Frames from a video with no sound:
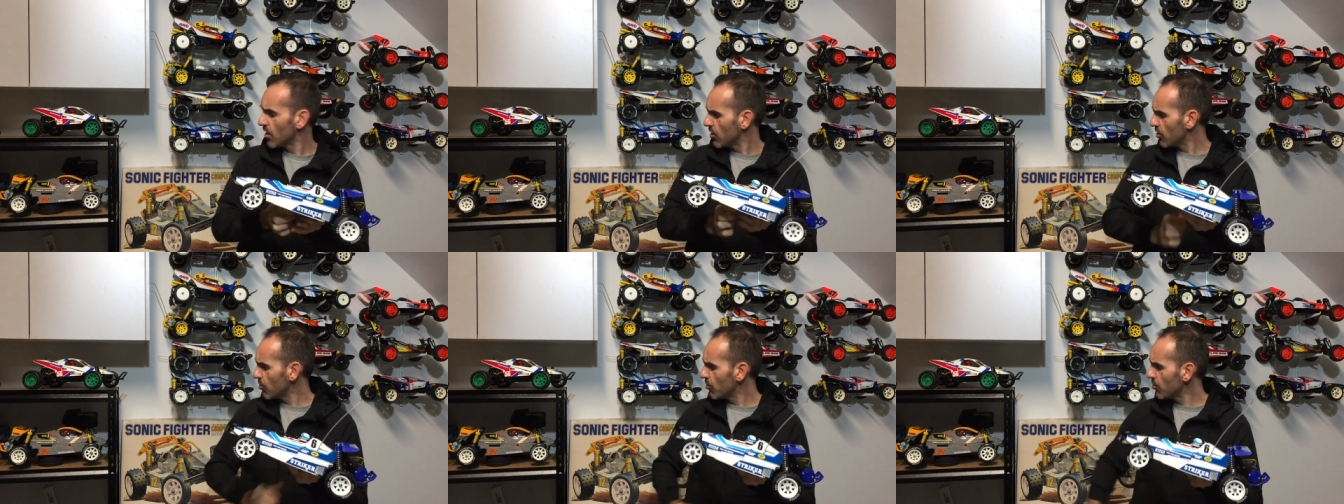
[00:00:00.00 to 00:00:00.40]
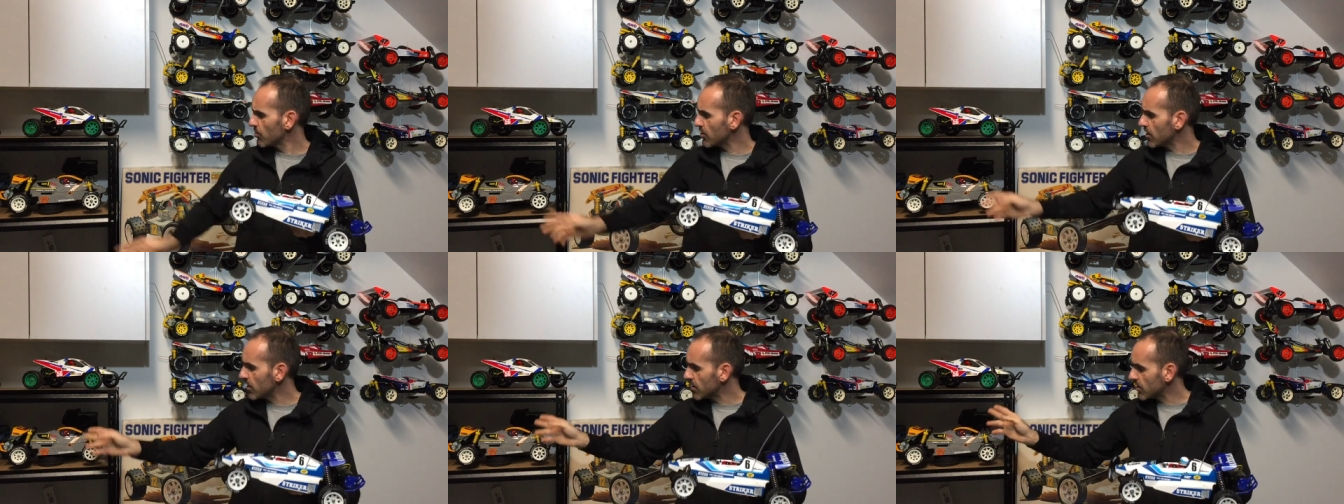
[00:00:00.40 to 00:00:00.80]
or
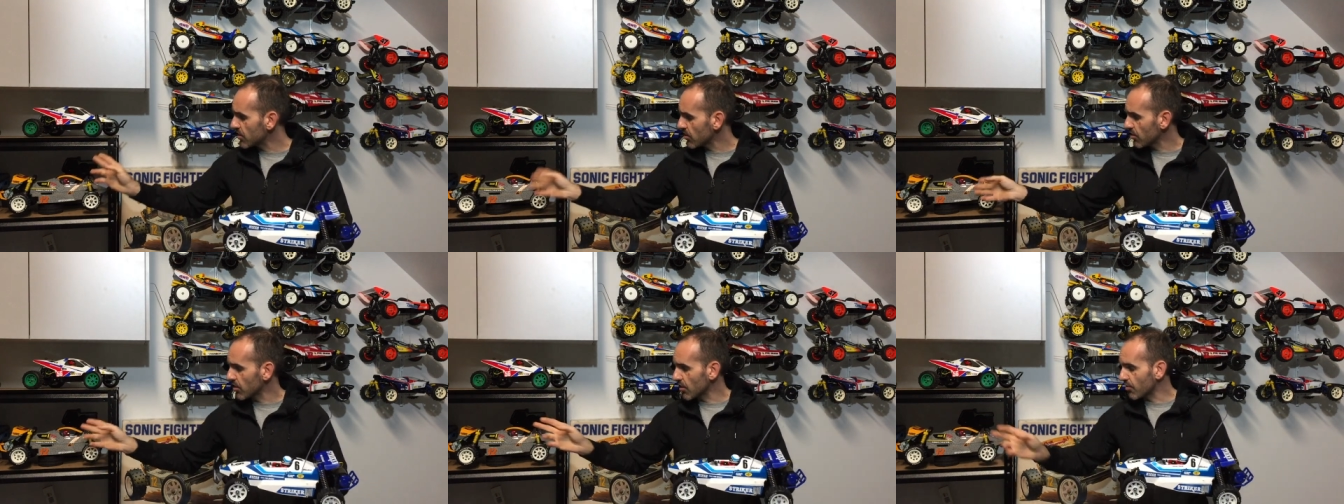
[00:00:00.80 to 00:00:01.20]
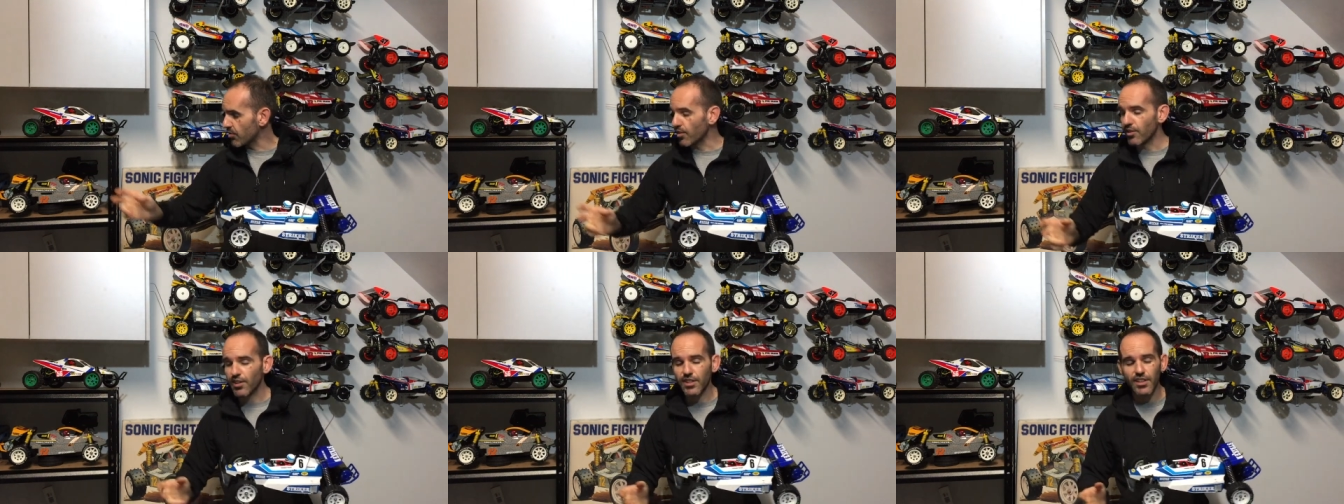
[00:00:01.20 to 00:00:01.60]
the Sonic
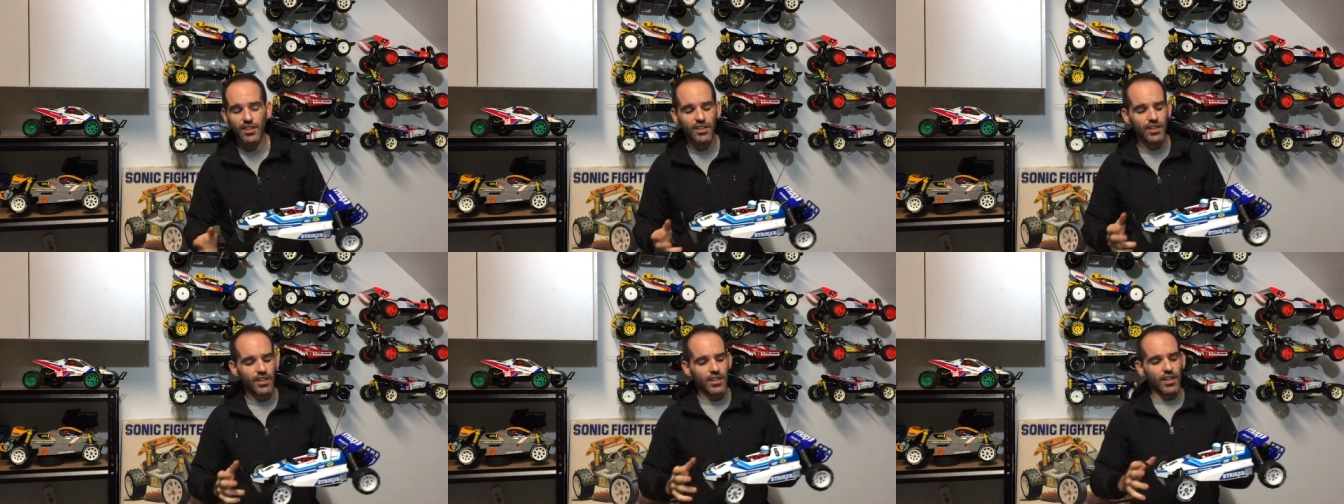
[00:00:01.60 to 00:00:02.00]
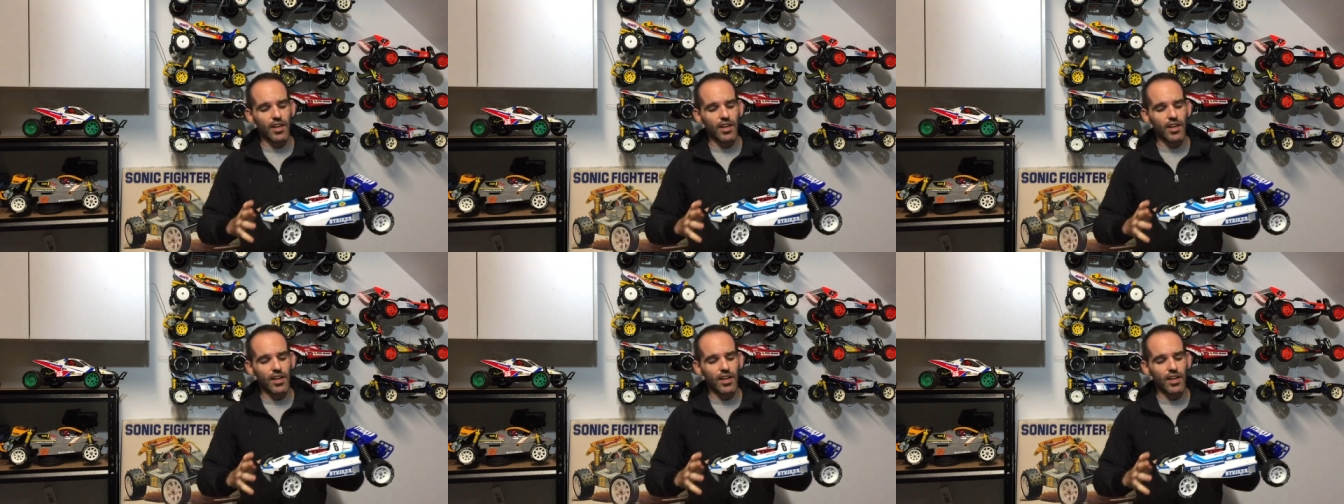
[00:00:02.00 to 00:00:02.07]
Fighter,